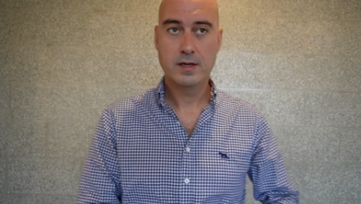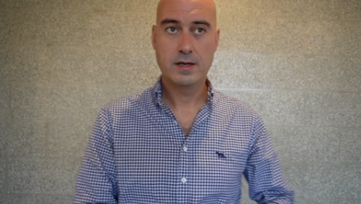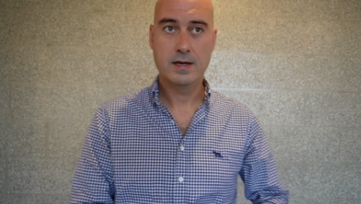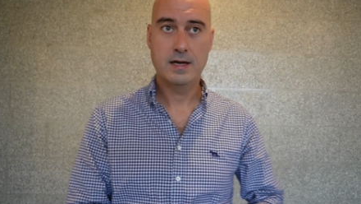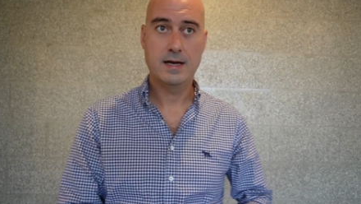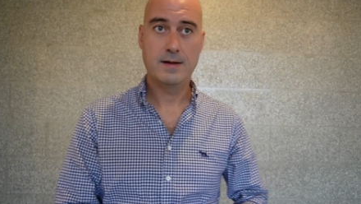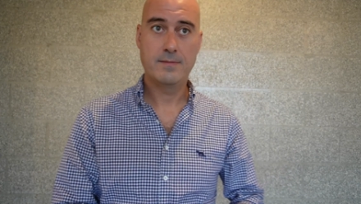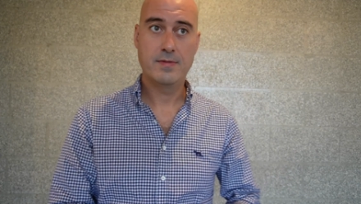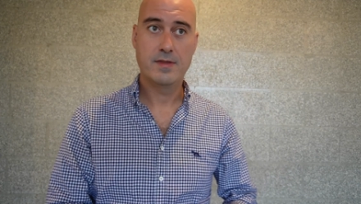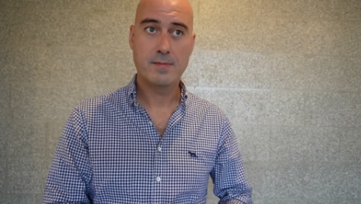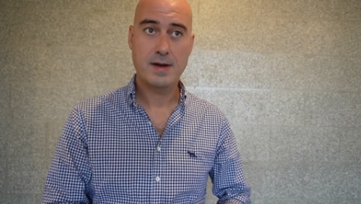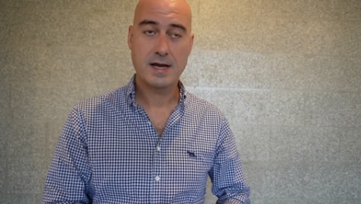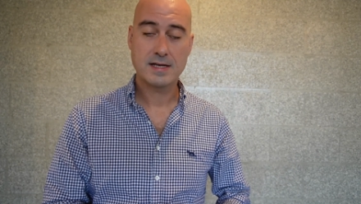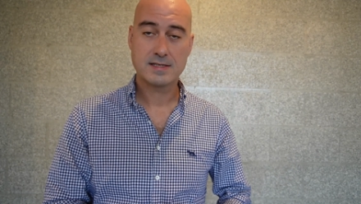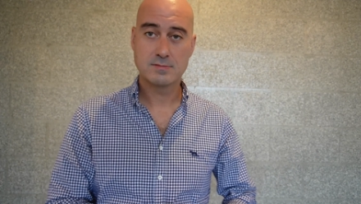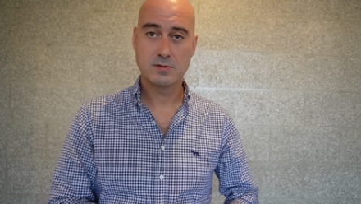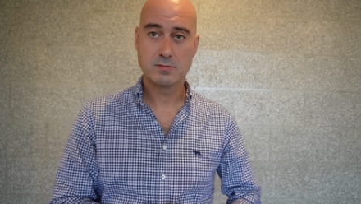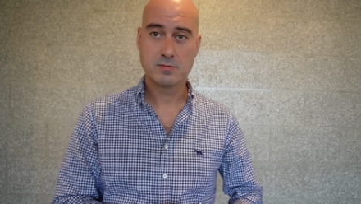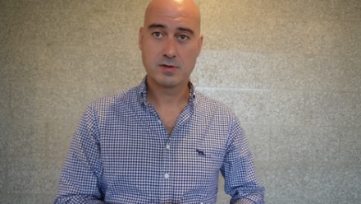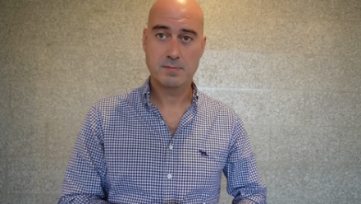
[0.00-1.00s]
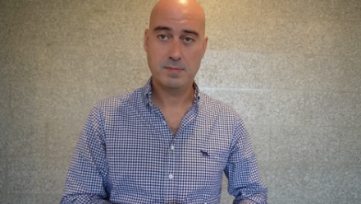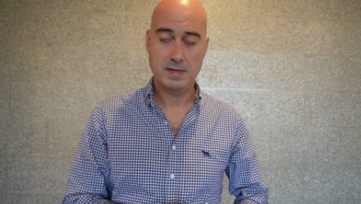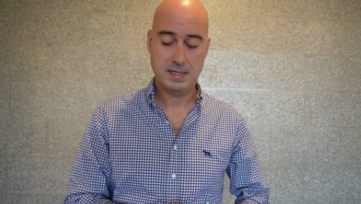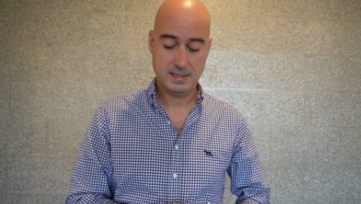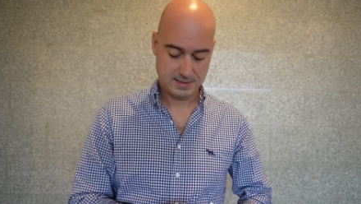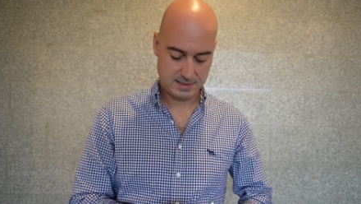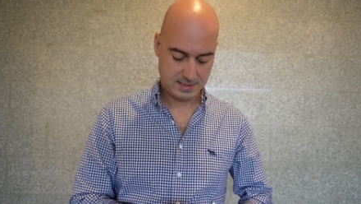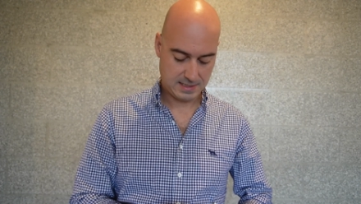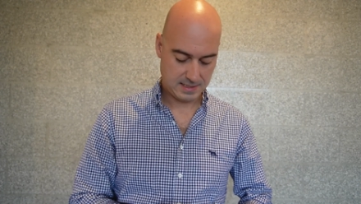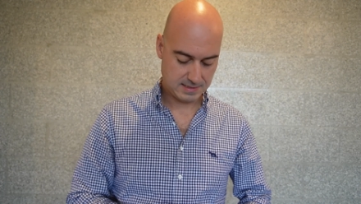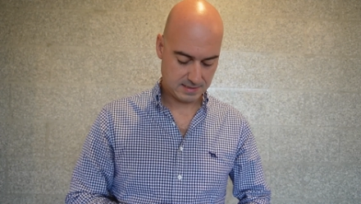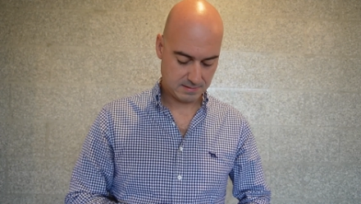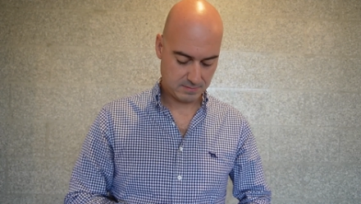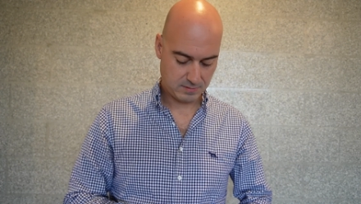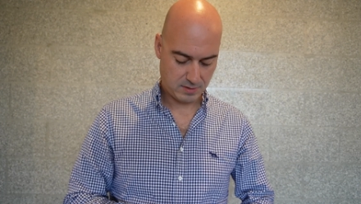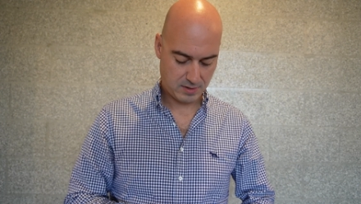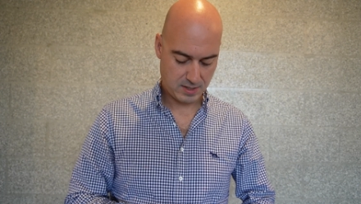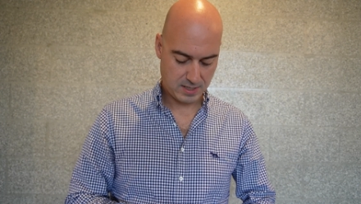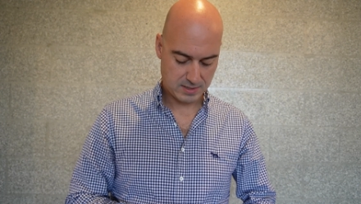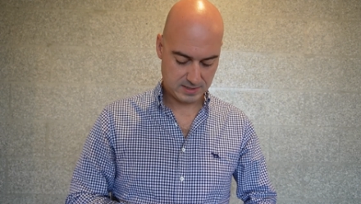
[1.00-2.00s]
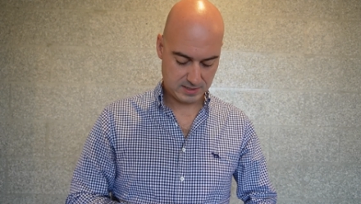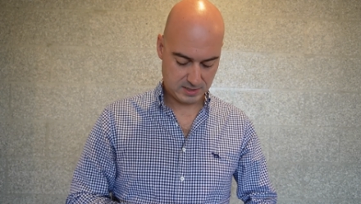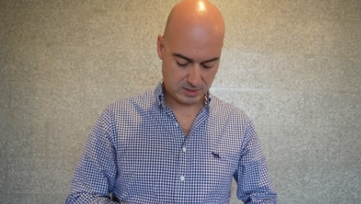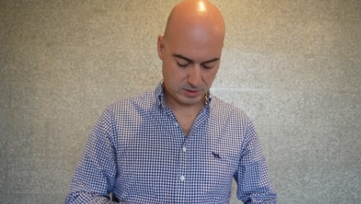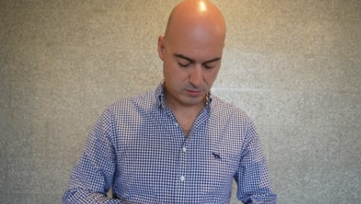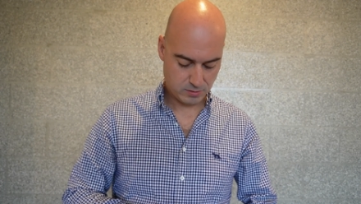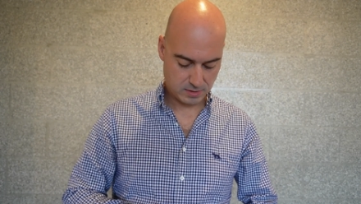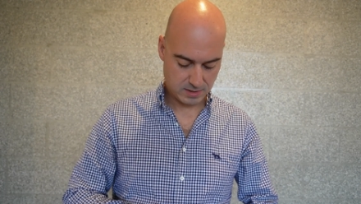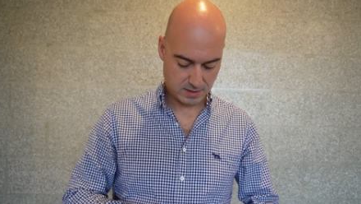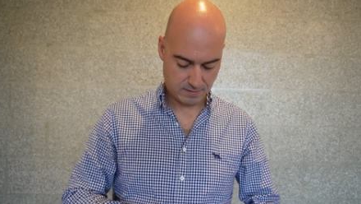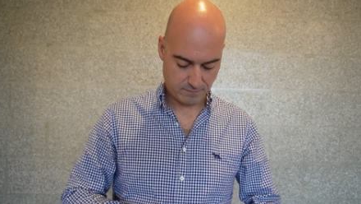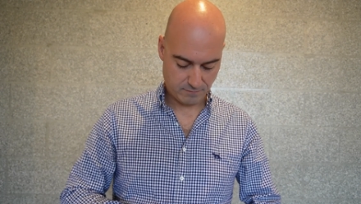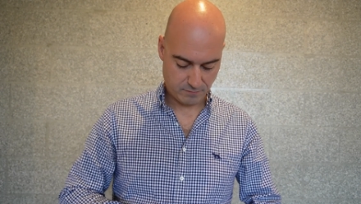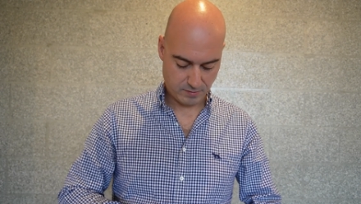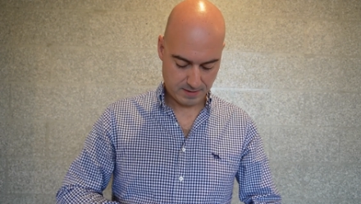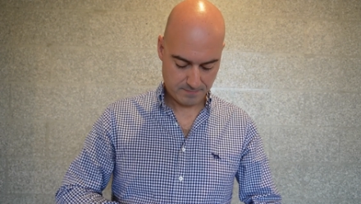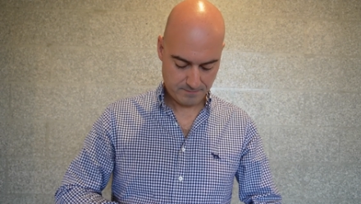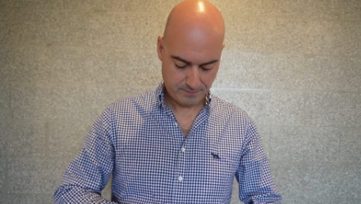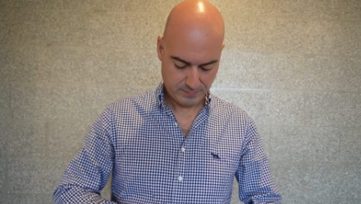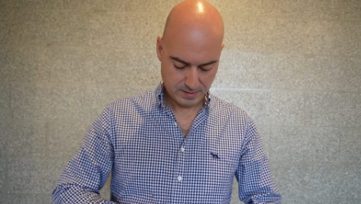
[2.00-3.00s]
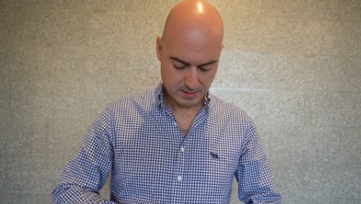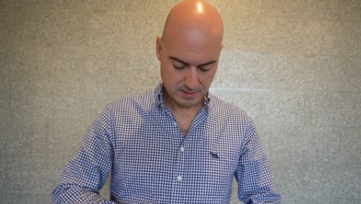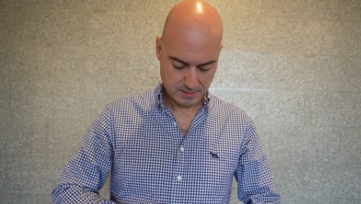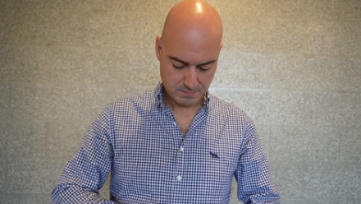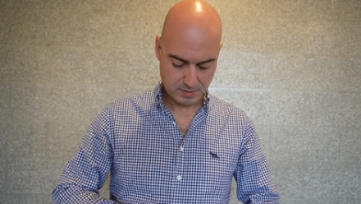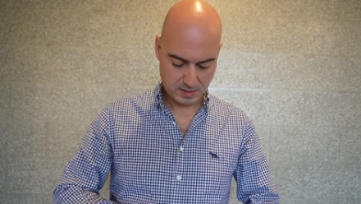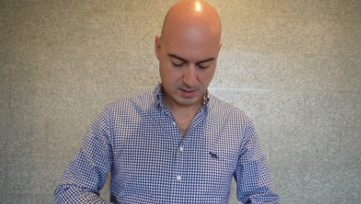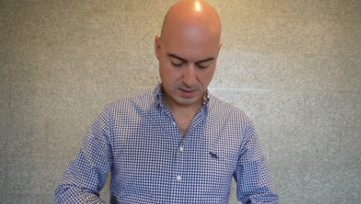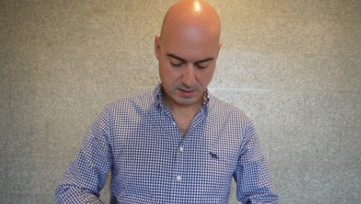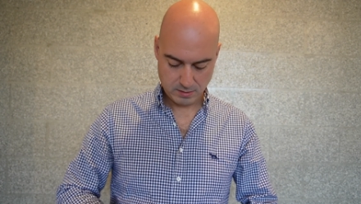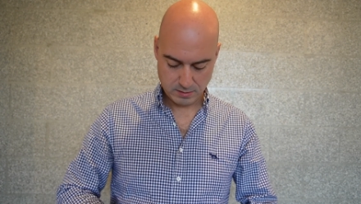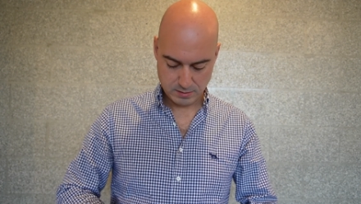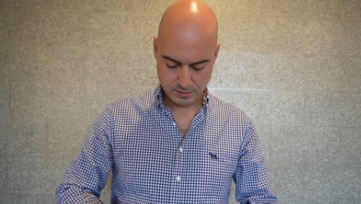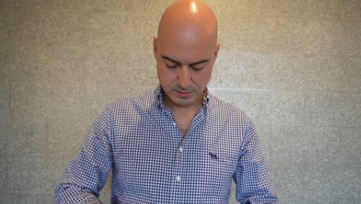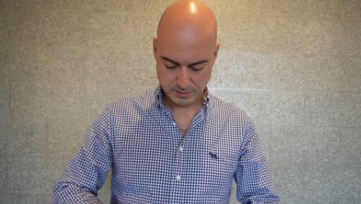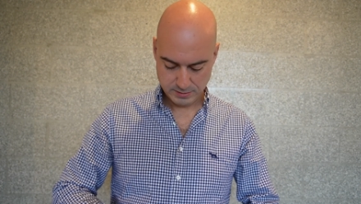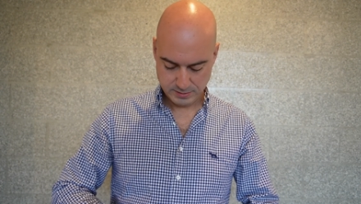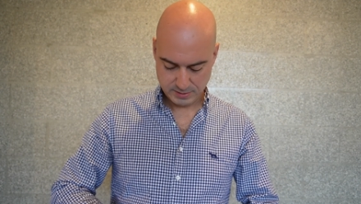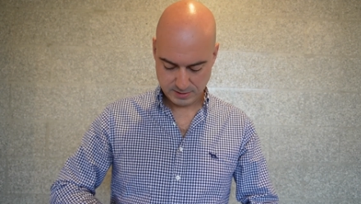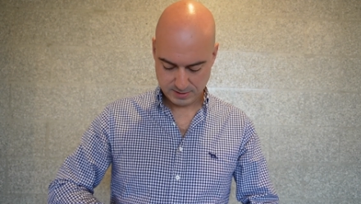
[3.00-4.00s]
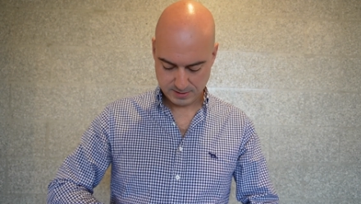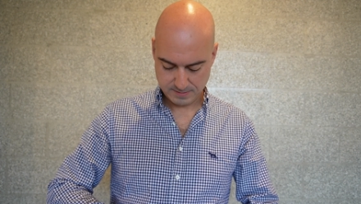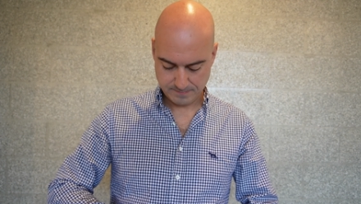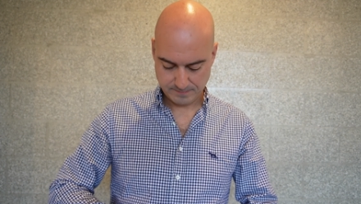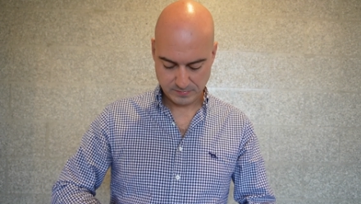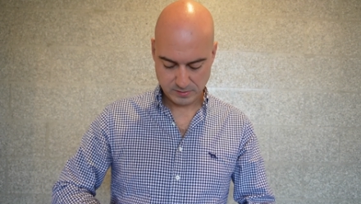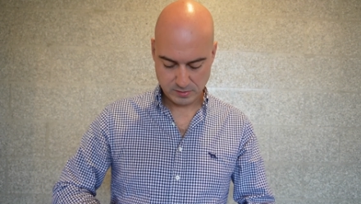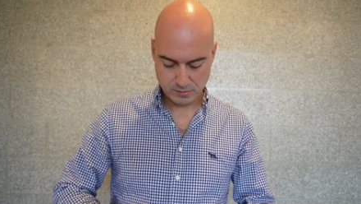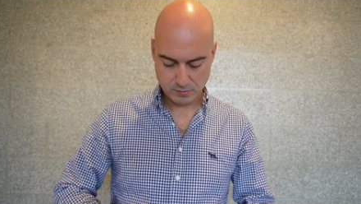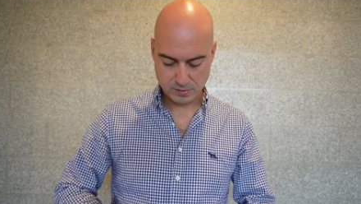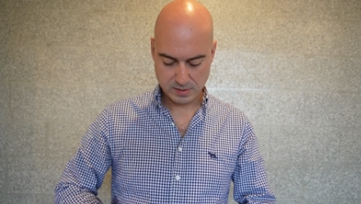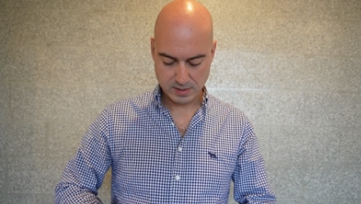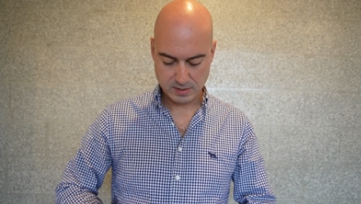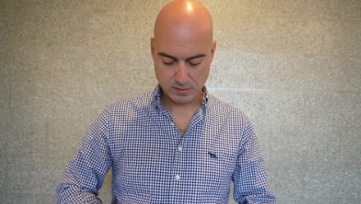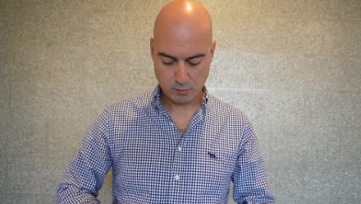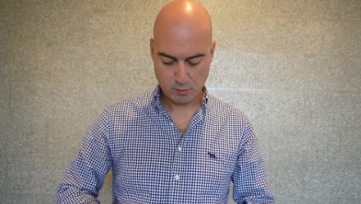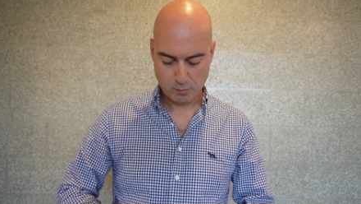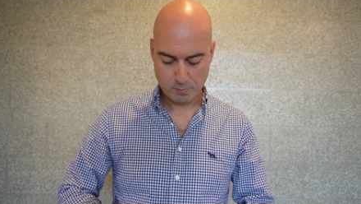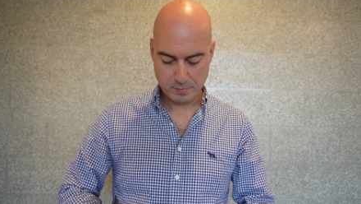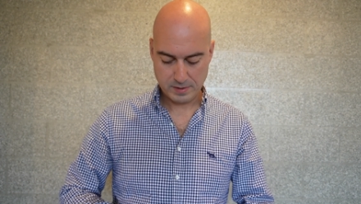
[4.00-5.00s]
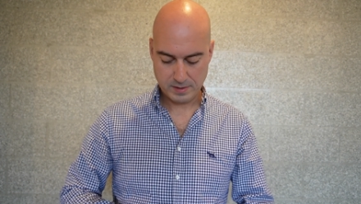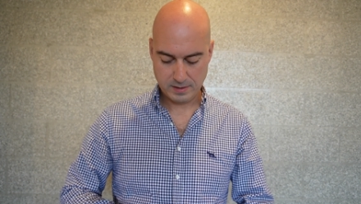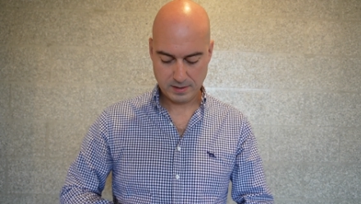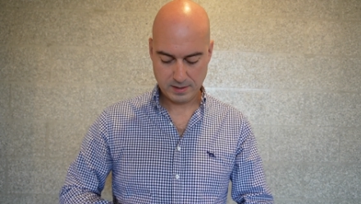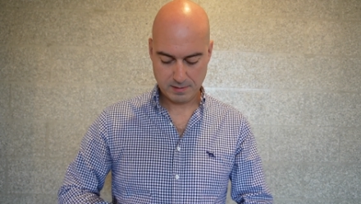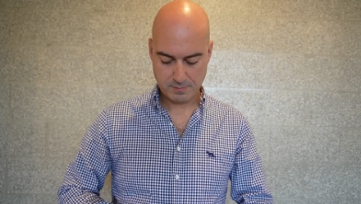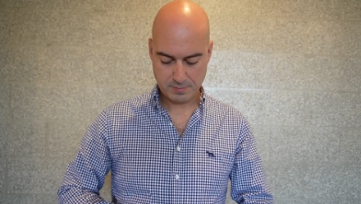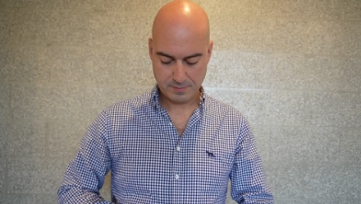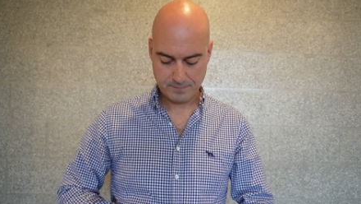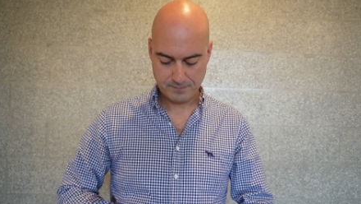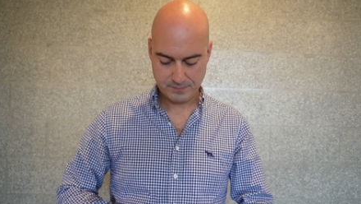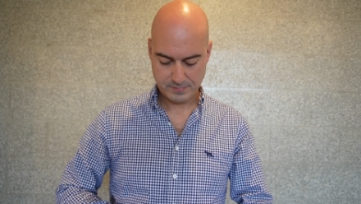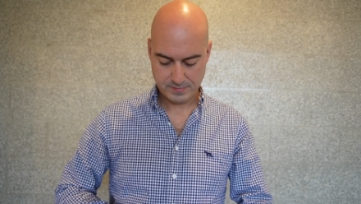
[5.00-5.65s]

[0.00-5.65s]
uh, the maximum capacity is 32 gig of RAM because you can open it up